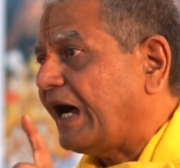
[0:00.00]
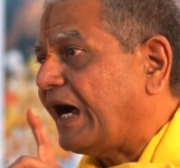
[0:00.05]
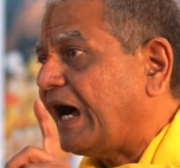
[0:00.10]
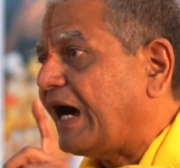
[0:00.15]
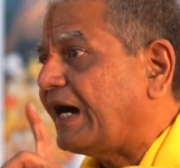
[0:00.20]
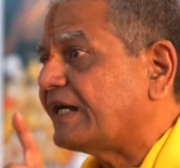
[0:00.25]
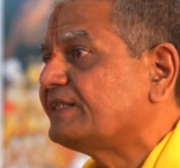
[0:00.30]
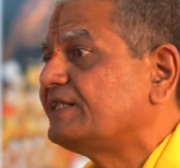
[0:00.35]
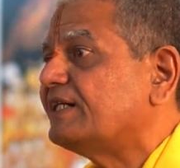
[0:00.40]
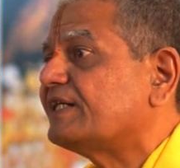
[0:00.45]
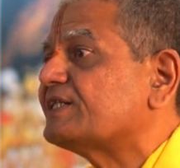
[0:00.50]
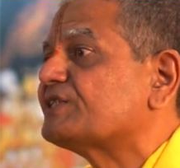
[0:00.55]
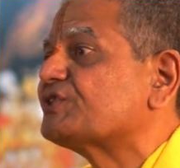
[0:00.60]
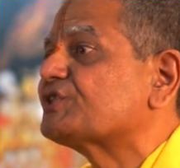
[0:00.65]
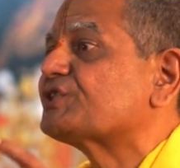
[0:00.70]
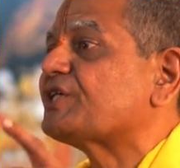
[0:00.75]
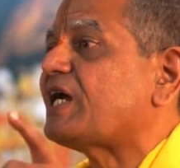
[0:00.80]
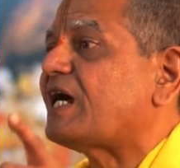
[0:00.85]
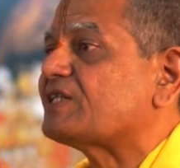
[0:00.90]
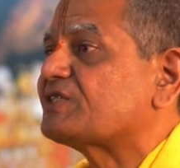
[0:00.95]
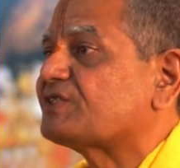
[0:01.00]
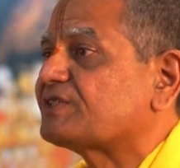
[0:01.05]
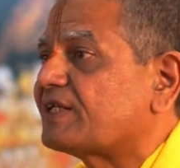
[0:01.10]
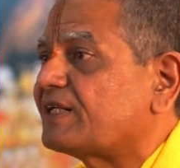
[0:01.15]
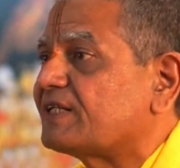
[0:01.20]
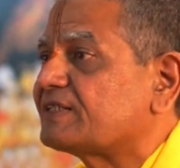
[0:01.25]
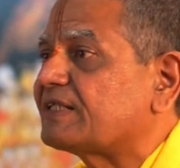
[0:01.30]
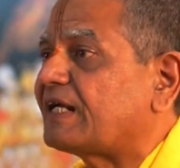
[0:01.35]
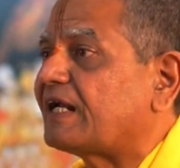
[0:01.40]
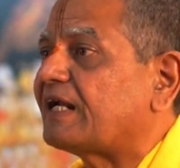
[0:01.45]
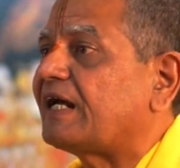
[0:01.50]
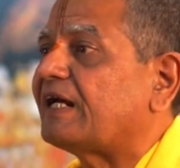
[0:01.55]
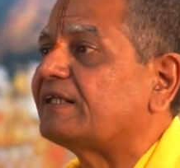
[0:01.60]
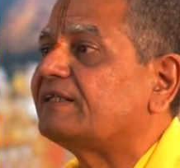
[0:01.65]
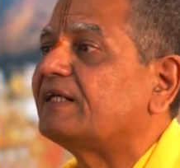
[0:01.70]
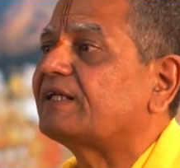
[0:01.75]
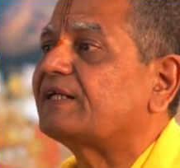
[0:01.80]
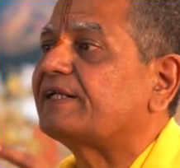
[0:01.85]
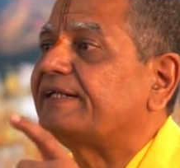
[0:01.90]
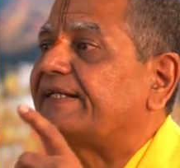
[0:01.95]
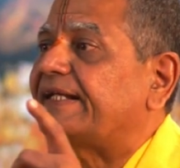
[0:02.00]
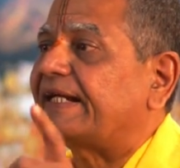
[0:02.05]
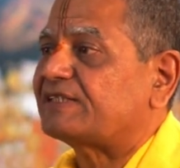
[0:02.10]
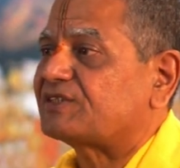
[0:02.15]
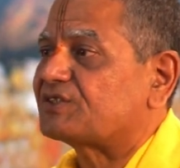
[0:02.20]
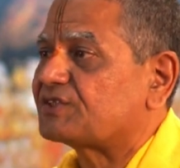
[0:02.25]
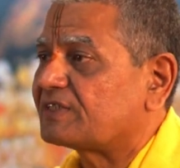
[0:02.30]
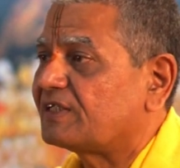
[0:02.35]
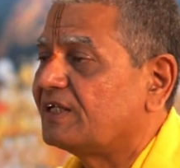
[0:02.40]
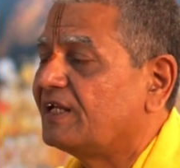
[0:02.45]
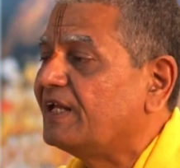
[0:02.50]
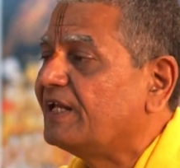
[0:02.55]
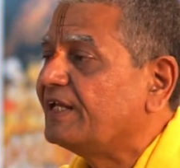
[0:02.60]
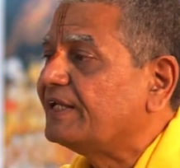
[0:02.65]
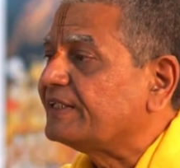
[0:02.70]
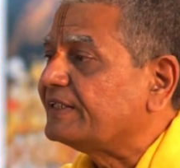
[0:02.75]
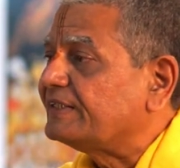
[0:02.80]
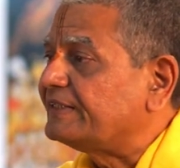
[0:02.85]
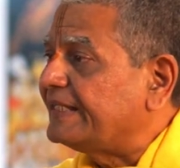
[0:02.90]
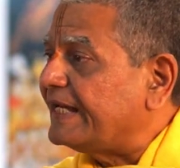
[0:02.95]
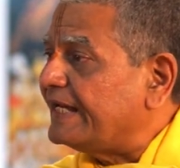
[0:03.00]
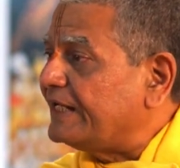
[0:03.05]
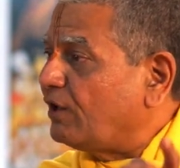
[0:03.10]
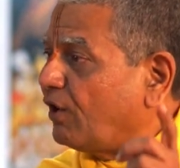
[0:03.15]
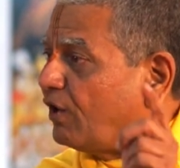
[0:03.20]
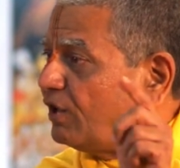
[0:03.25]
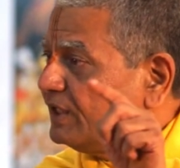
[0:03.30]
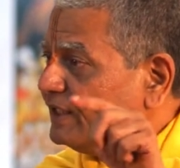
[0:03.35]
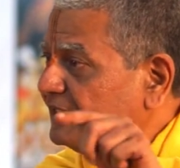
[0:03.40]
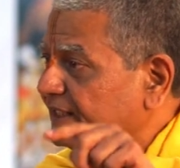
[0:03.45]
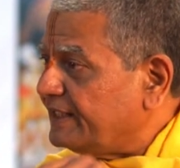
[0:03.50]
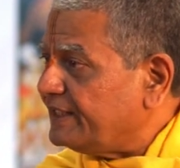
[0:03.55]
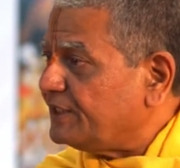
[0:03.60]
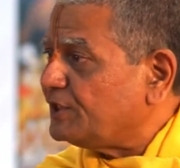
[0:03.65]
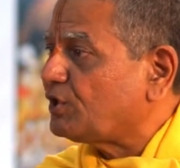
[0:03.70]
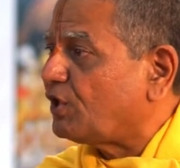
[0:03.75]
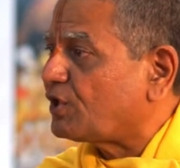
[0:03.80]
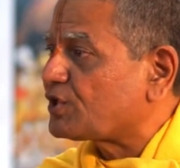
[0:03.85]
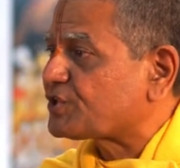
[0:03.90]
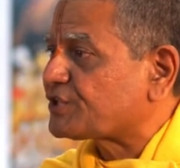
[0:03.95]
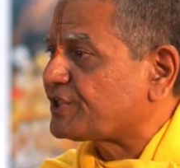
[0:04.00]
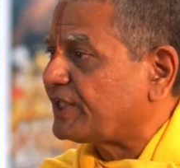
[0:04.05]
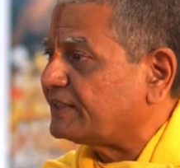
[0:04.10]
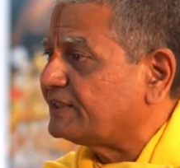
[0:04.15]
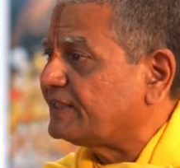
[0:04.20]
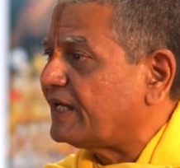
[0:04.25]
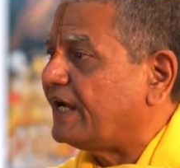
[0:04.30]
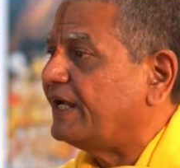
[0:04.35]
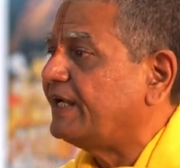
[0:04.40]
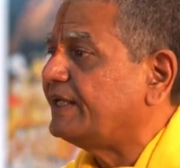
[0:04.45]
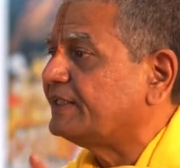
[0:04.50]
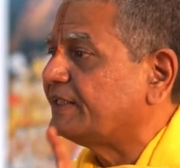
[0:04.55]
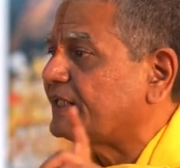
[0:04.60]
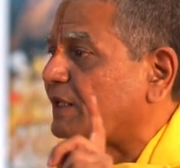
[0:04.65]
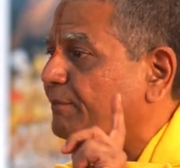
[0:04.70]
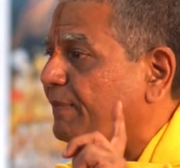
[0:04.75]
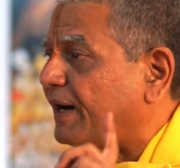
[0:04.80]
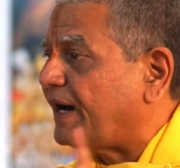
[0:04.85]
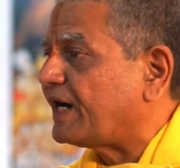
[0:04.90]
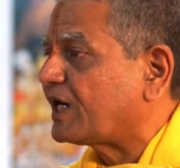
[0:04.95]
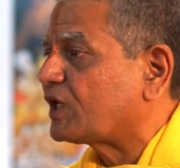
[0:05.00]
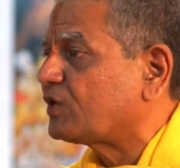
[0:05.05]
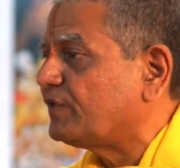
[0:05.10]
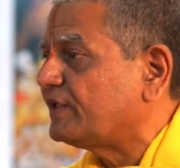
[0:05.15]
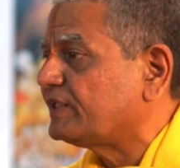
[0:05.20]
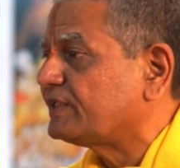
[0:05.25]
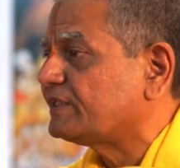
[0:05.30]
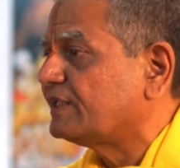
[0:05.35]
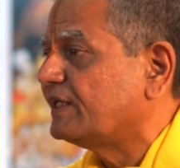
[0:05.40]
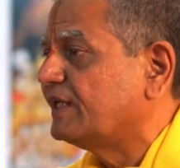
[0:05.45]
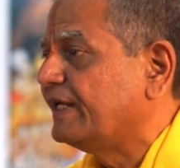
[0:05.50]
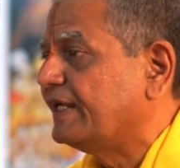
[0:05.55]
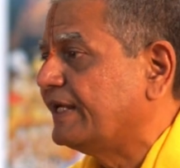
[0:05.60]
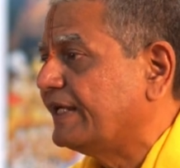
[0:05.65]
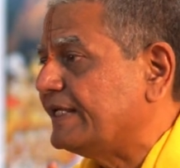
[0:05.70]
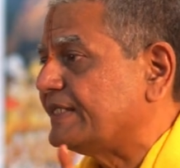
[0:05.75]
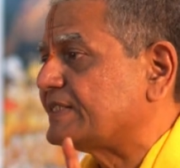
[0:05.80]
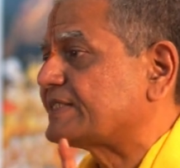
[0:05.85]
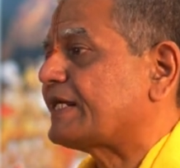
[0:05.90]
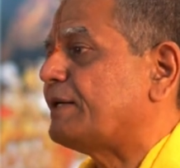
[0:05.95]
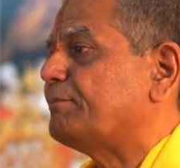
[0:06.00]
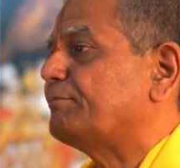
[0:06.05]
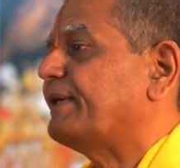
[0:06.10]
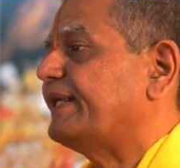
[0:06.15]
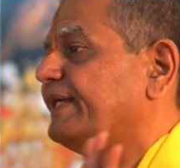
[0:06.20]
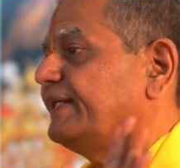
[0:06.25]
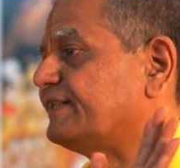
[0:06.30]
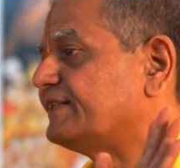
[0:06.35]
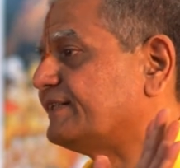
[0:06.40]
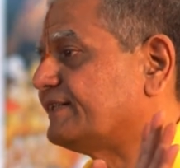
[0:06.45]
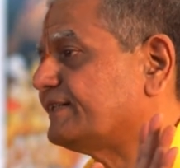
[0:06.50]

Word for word: other Shastras and other texts, then only your Shraddha in the Bhagavad is complete.